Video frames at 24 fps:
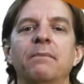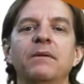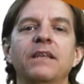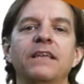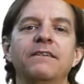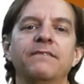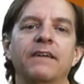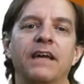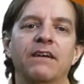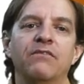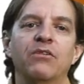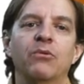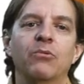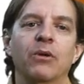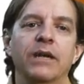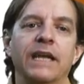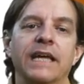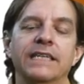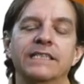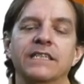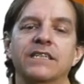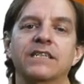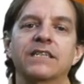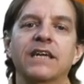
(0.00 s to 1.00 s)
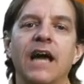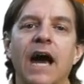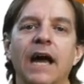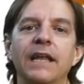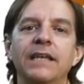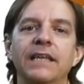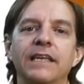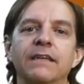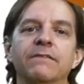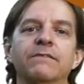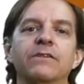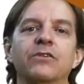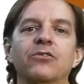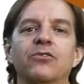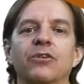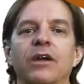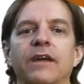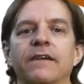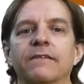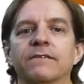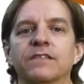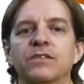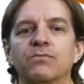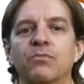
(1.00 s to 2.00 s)
believe everyone has a God-given
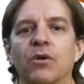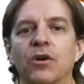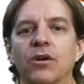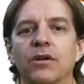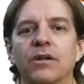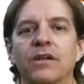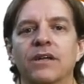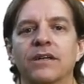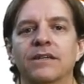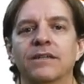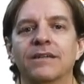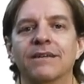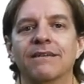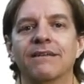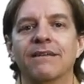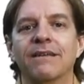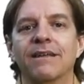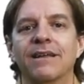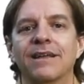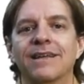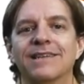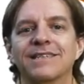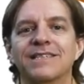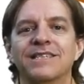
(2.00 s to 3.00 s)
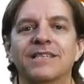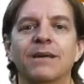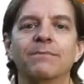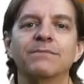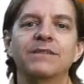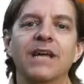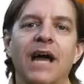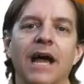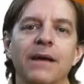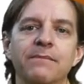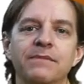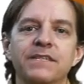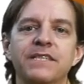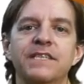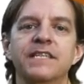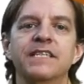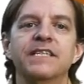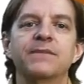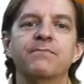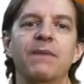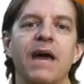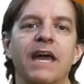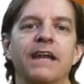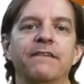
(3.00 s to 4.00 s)
creative spark. Sometimes
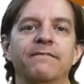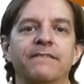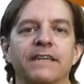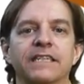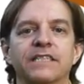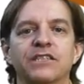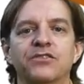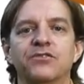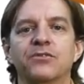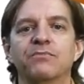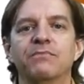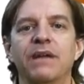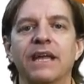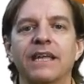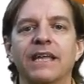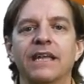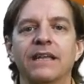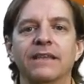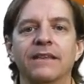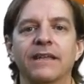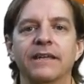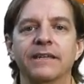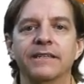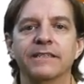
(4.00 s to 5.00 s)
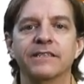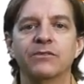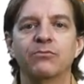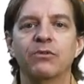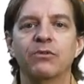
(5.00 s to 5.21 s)
this manifests through making things